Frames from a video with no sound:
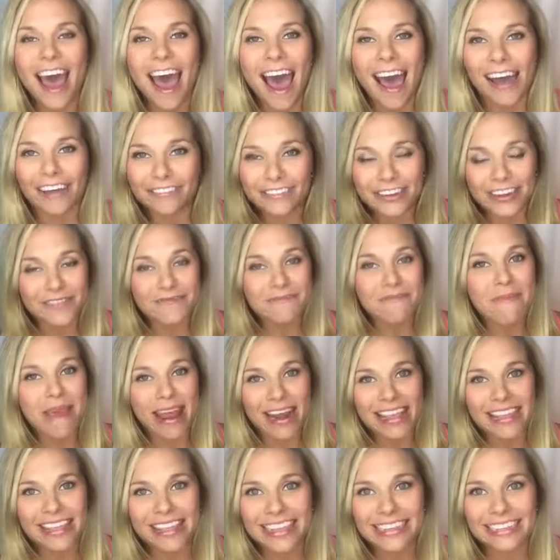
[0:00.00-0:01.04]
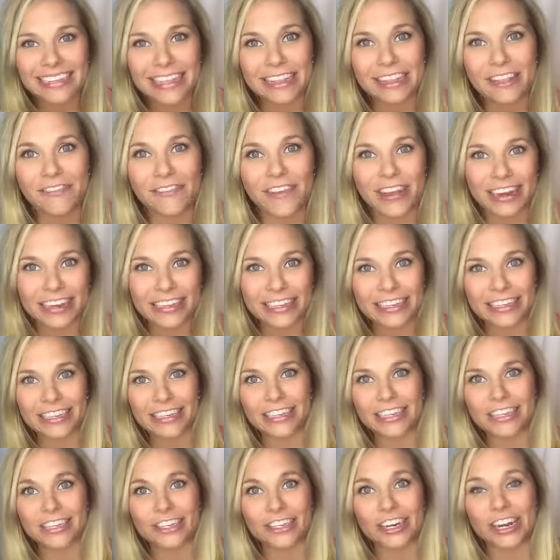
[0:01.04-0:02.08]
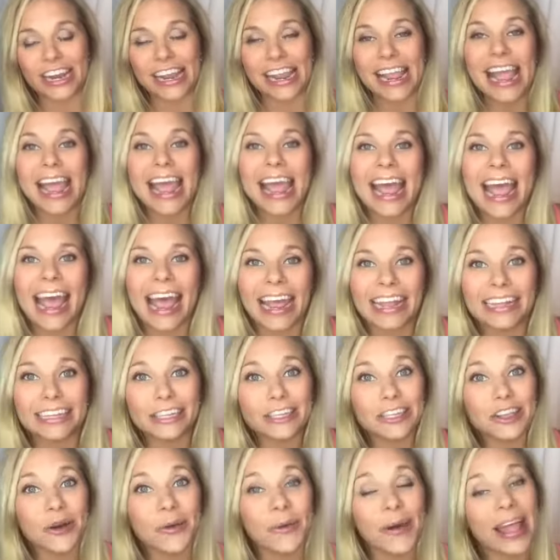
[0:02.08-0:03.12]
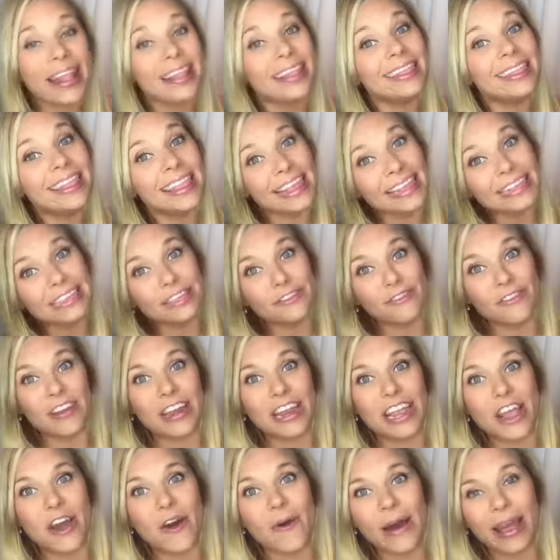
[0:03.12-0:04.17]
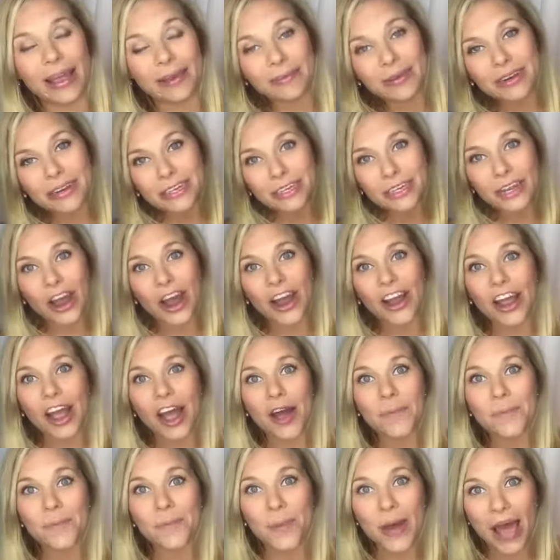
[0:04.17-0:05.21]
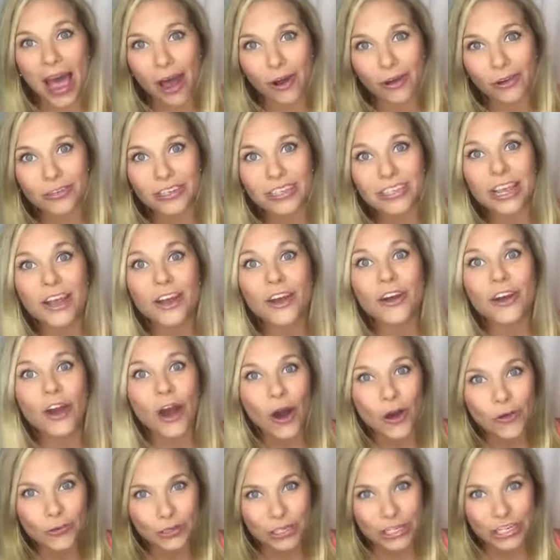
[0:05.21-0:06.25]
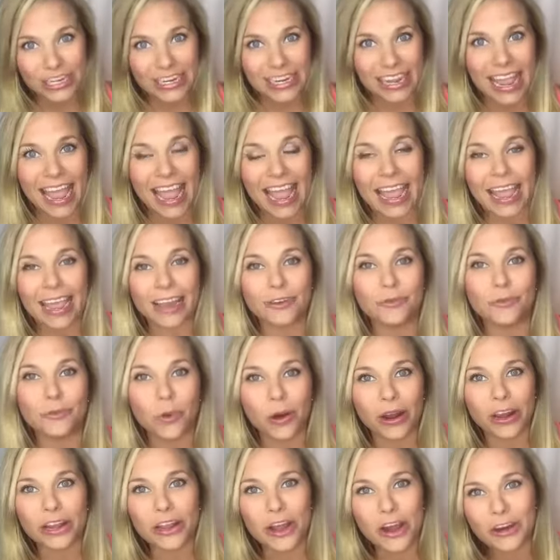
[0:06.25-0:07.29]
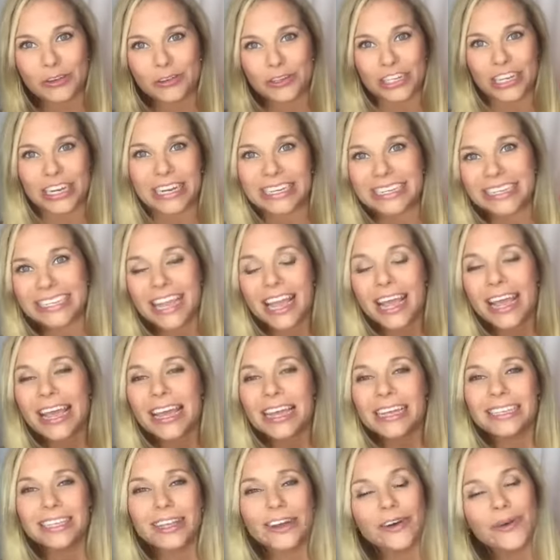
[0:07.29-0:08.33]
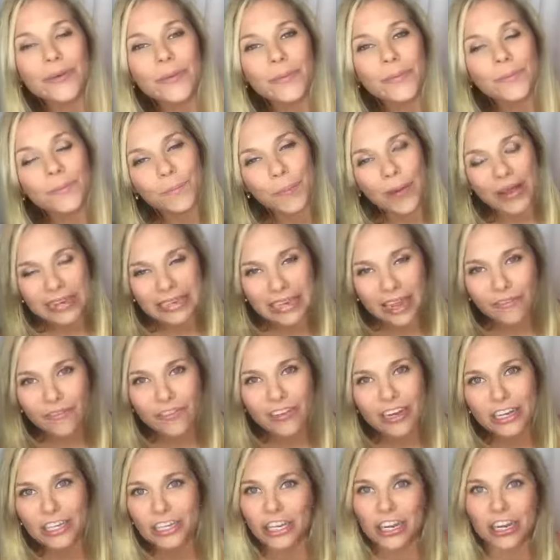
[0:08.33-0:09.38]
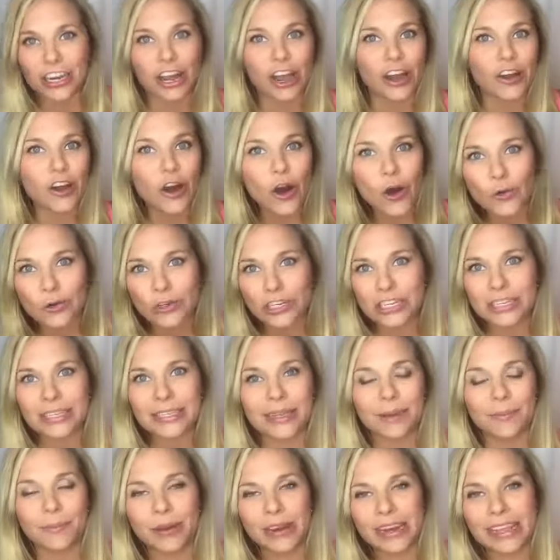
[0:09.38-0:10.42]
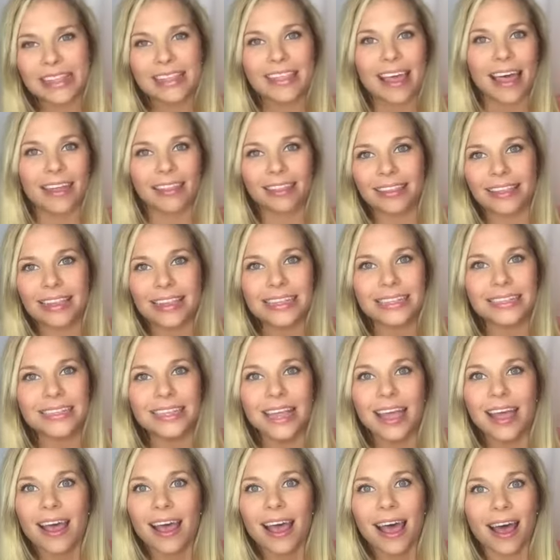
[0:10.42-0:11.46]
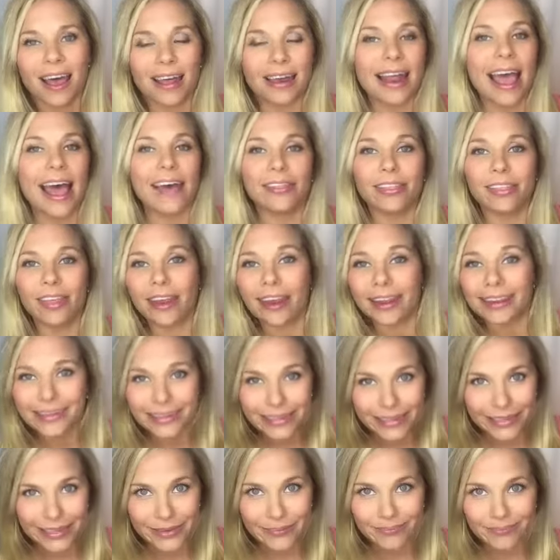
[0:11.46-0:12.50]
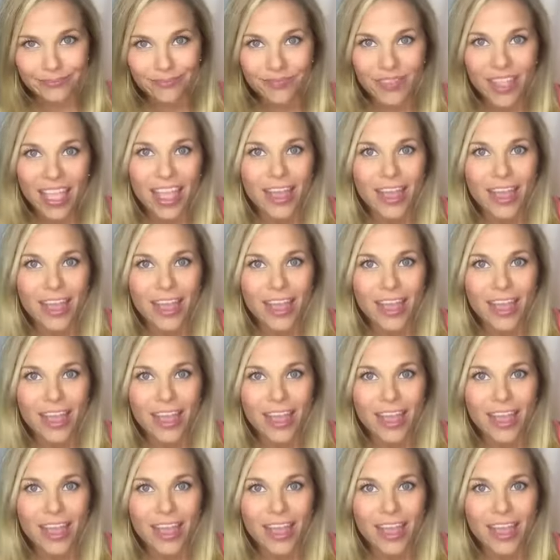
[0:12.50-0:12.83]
I've done many things in the fitness industry. And so in this video, I'm going to talk about coaching and what a coach is. So by definition, a coach is somebody that leads an athletic team,